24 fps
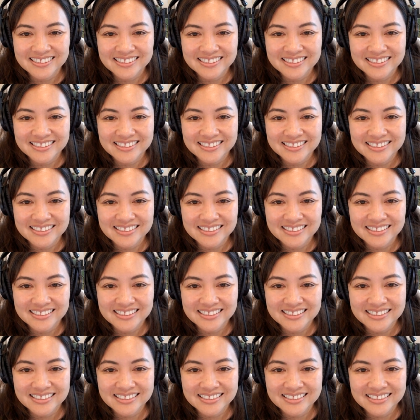
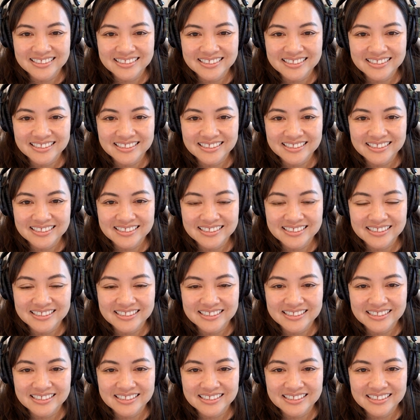
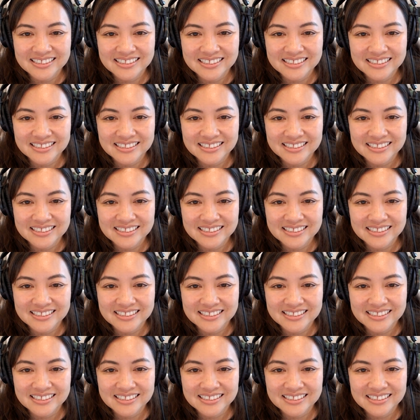[no speech]